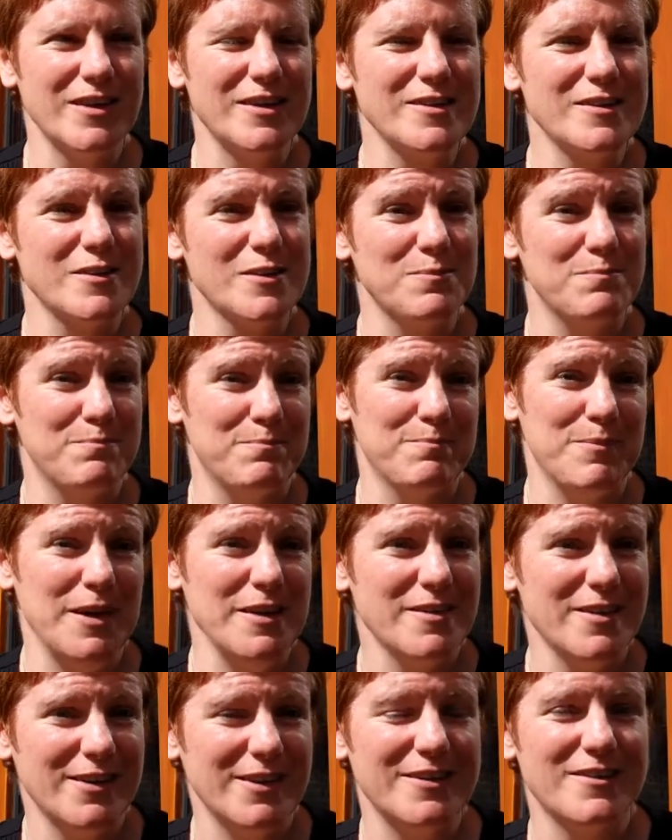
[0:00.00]
It's
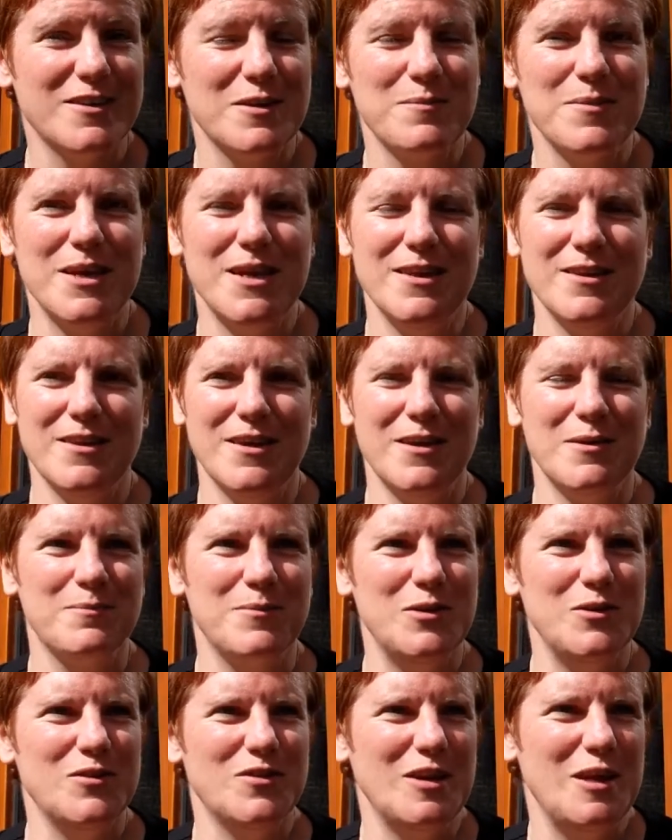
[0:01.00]
basically to meet the
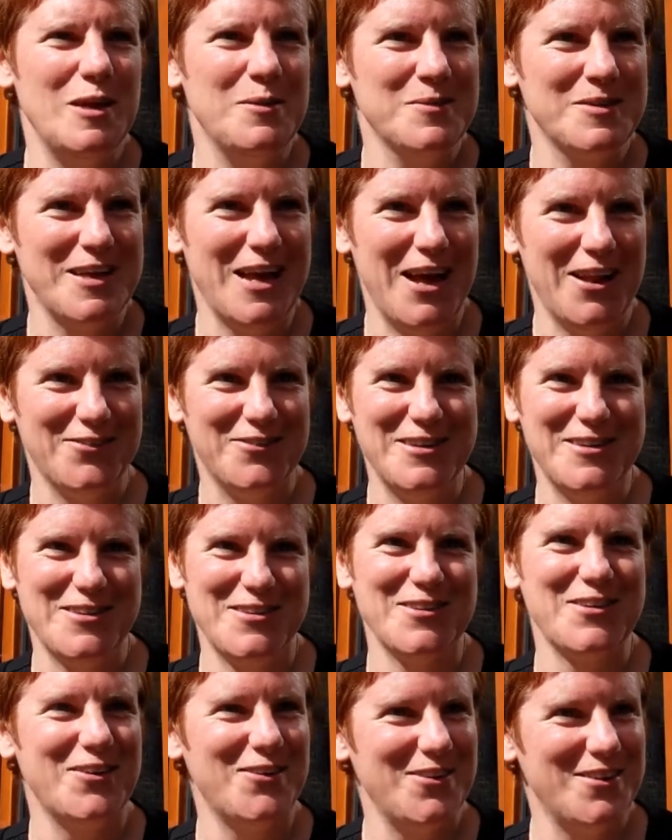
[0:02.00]
museums, galleries,
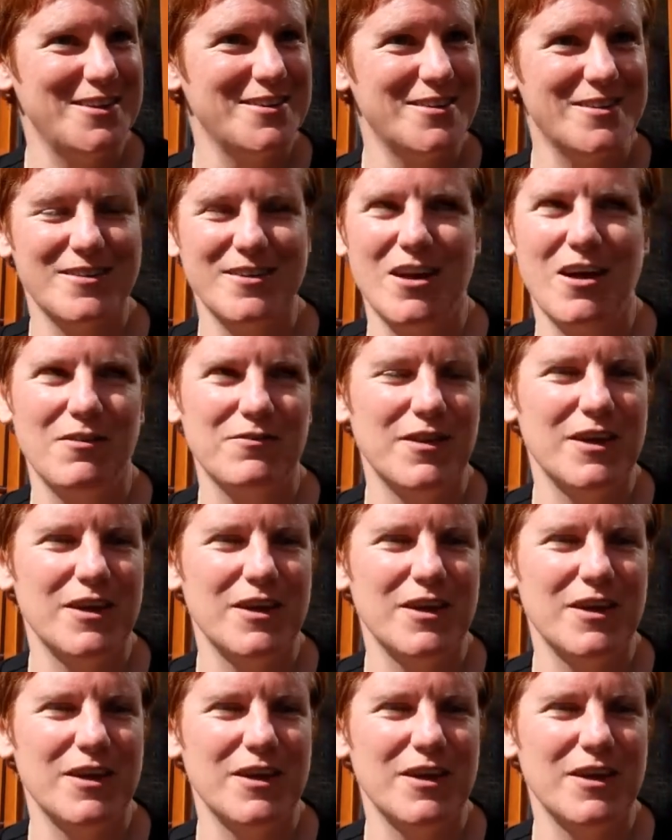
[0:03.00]
Scotland staff.